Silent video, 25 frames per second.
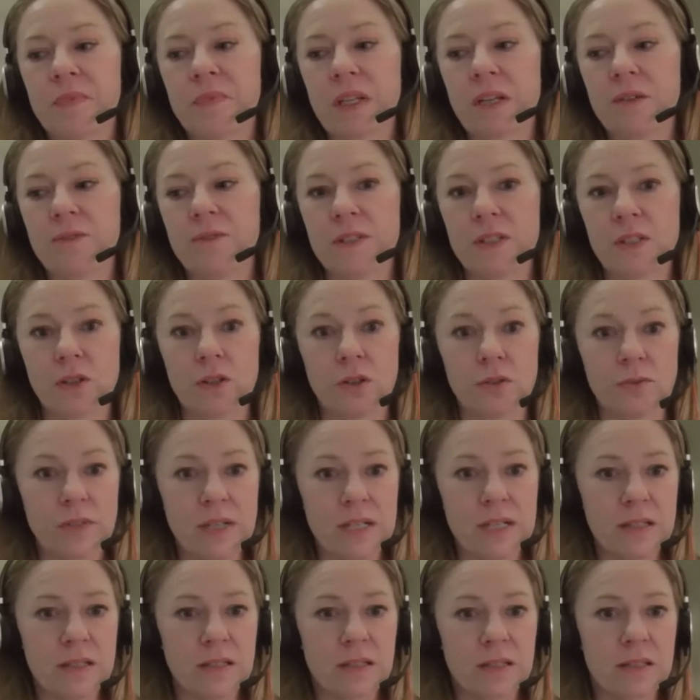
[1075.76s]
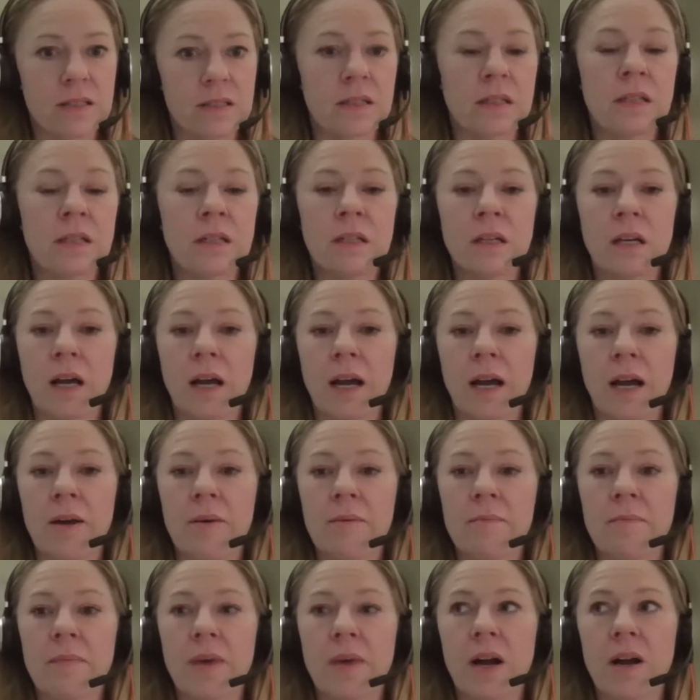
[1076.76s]
physical risks,
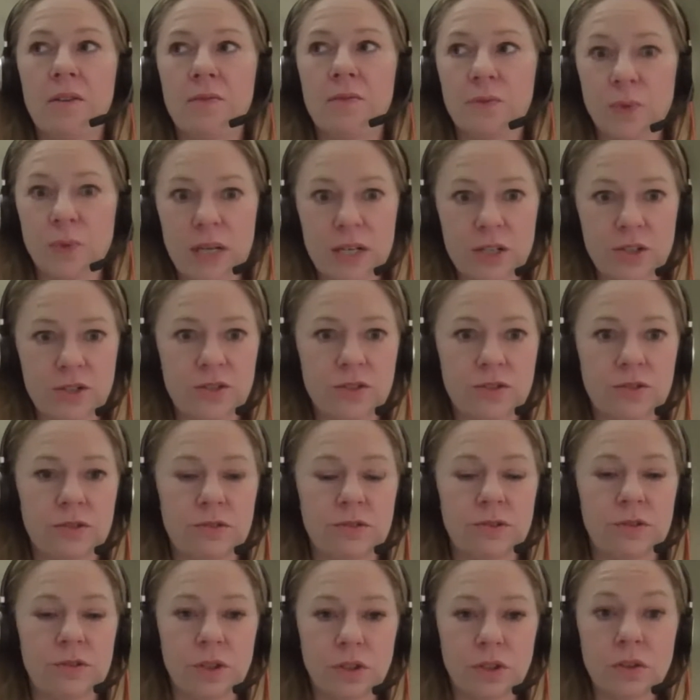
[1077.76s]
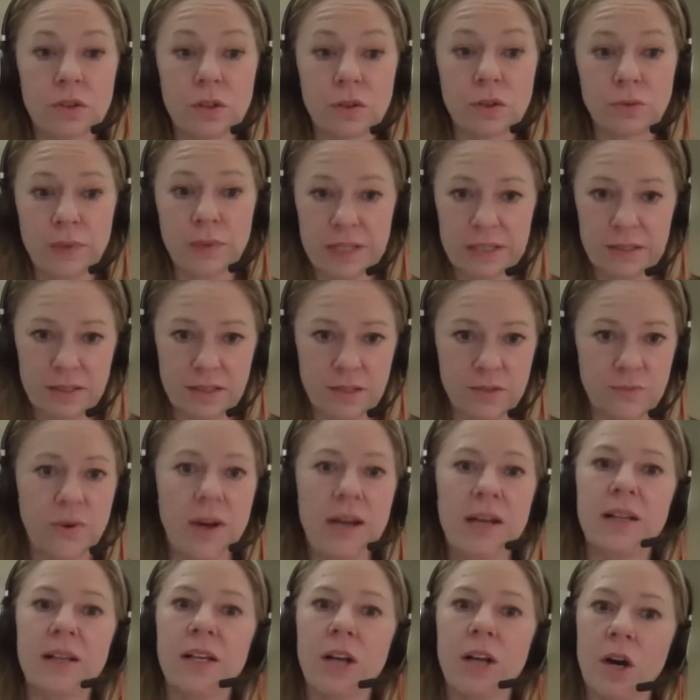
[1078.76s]
of which the risks,
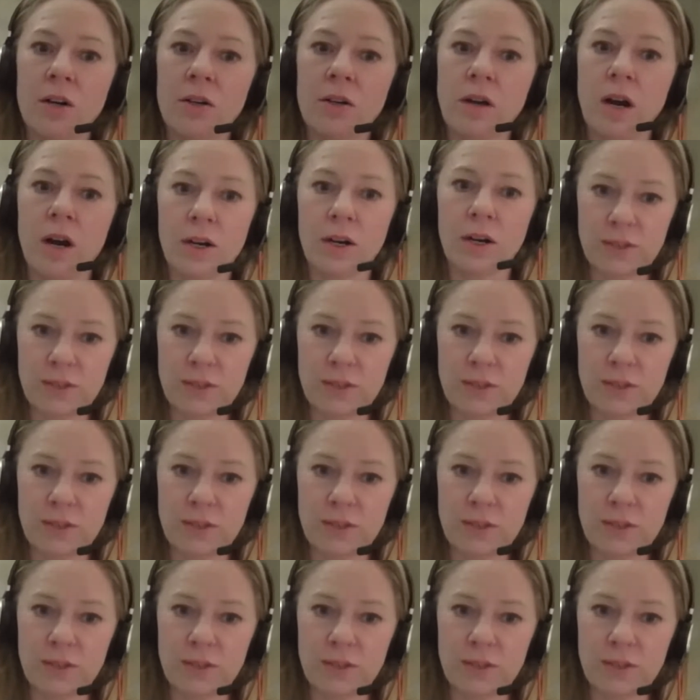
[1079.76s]
frankly, are